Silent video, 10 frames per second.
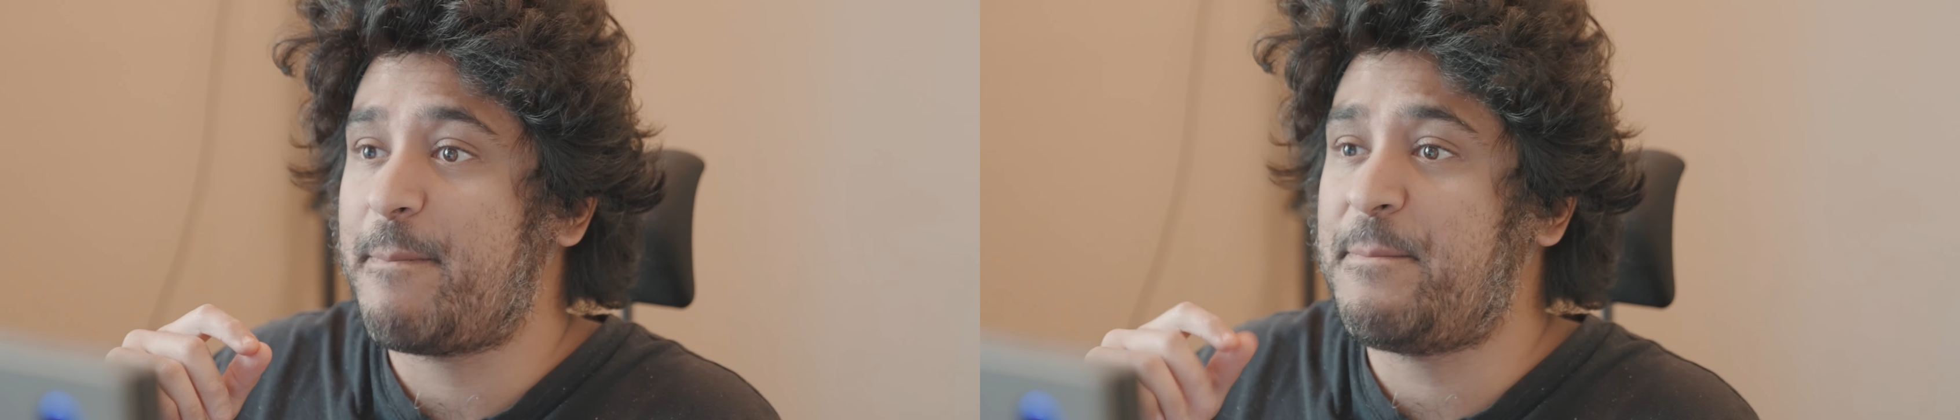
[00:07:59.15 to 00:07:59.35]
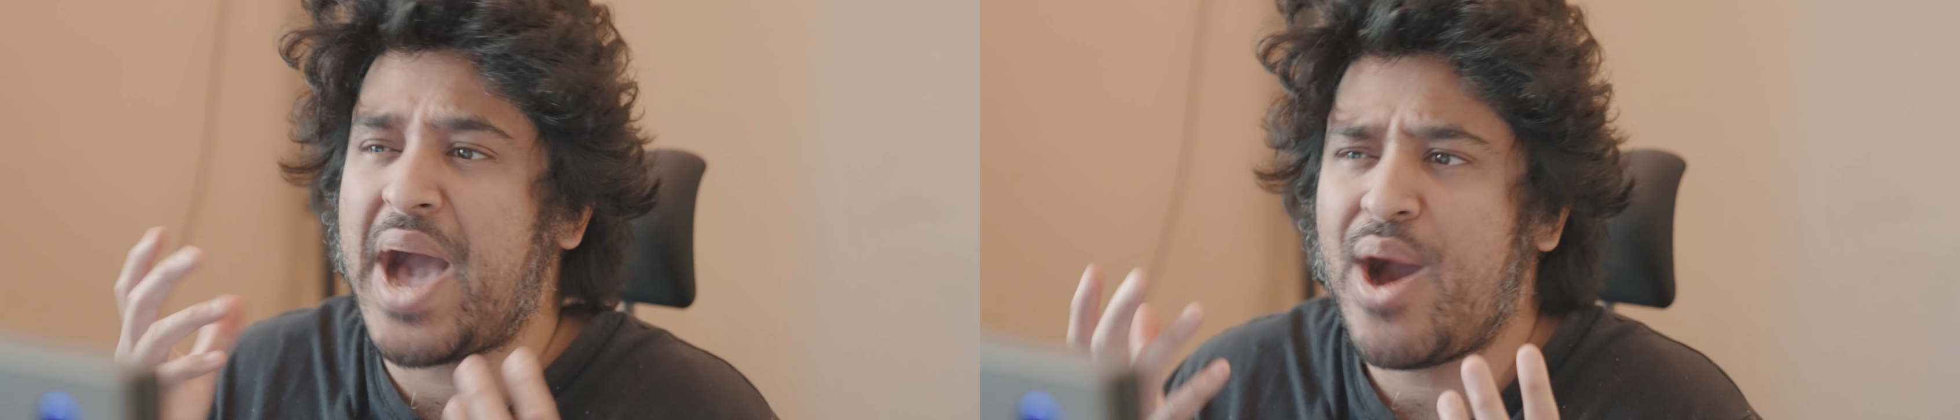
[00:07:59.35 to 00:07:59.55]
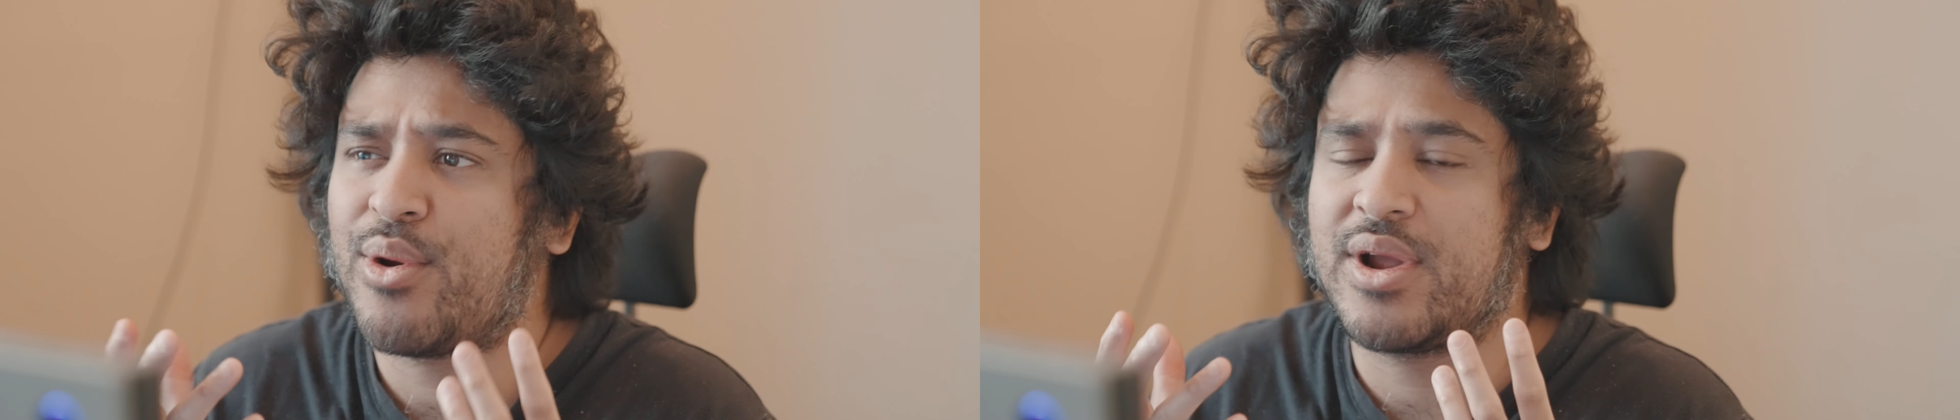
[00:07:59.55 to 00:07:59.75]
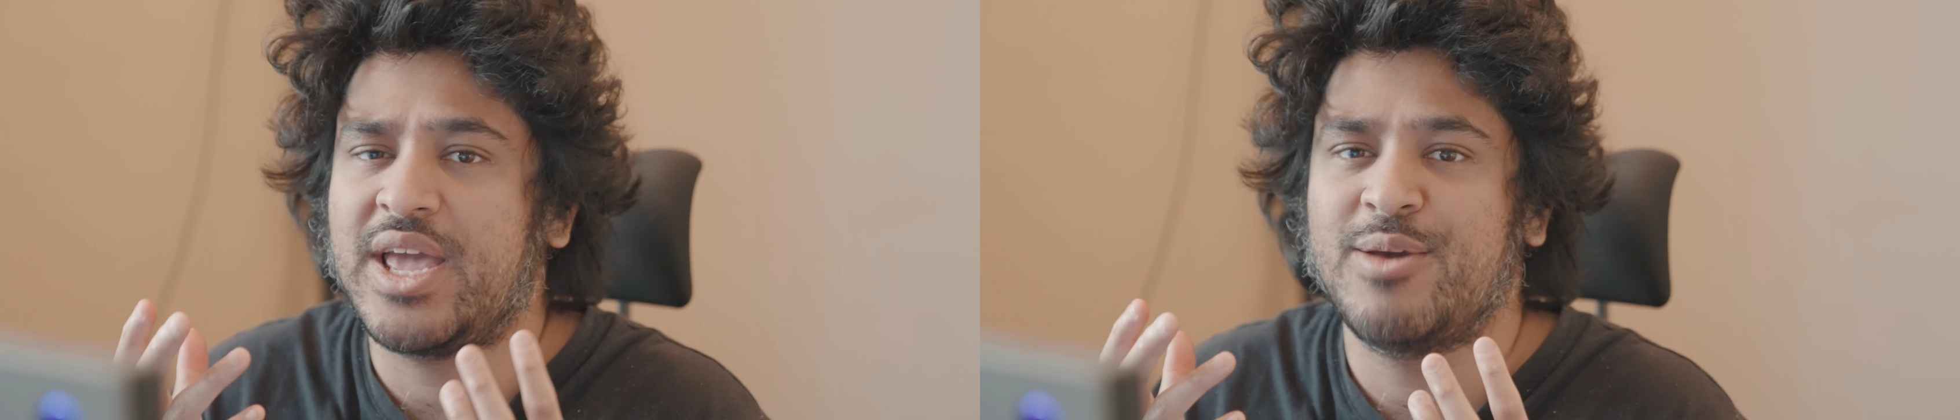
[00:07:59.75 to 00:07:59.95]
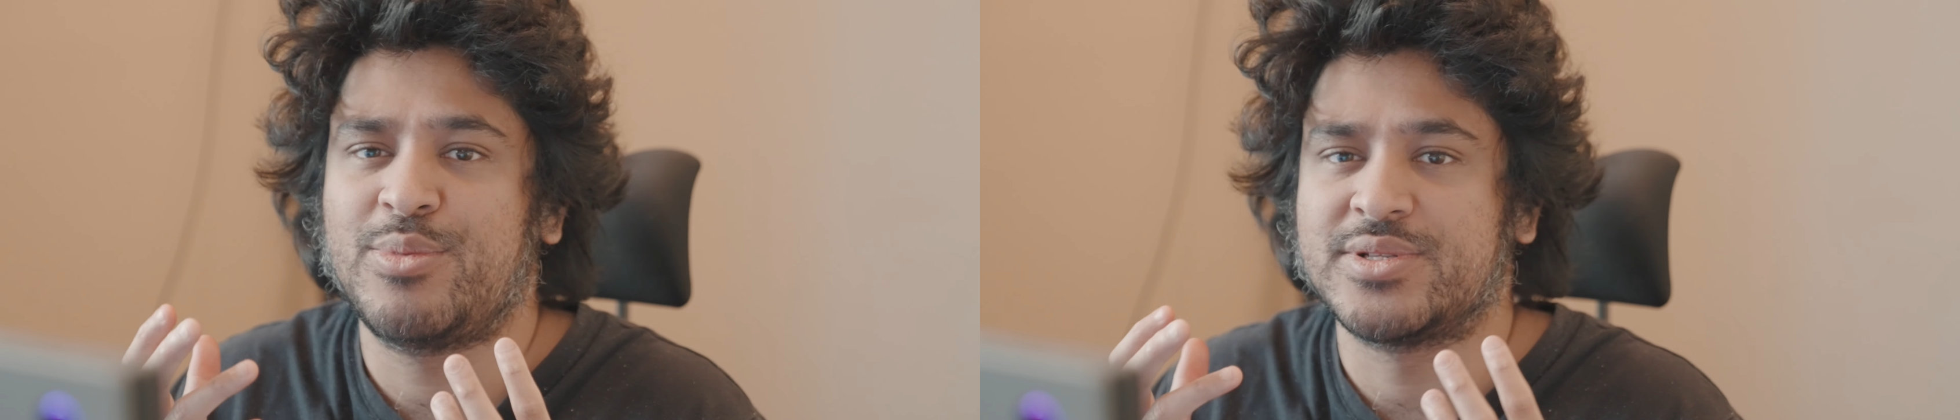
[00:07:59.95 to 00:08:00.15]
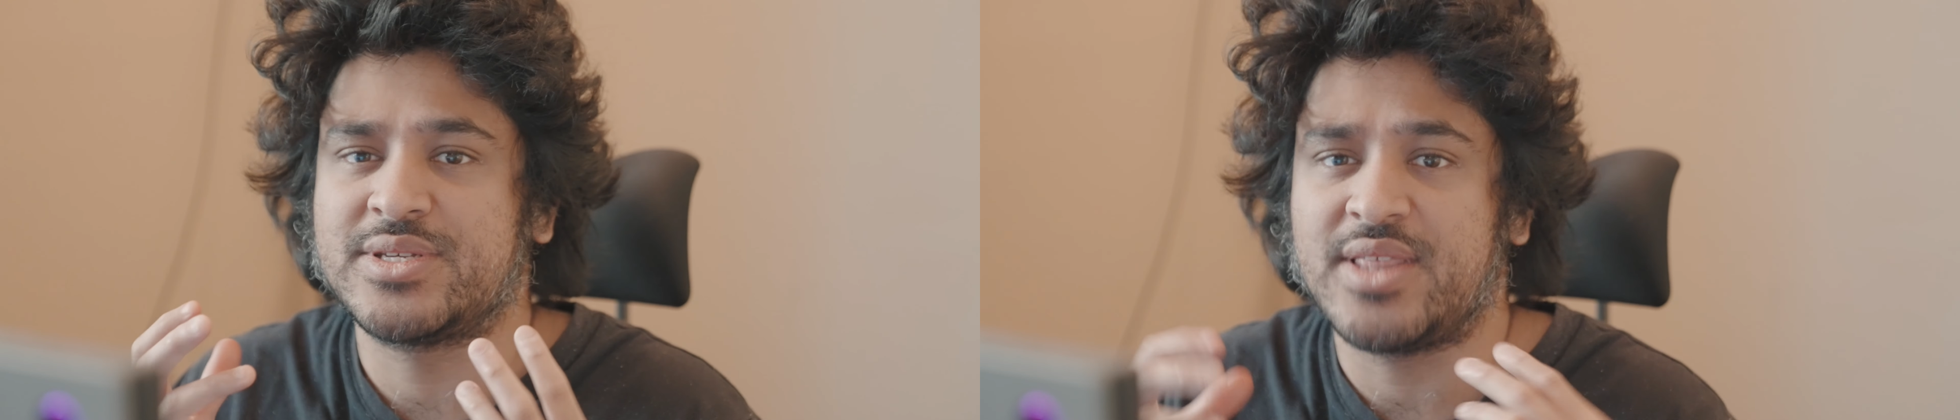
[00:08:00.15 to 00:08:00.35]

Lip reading: power cable to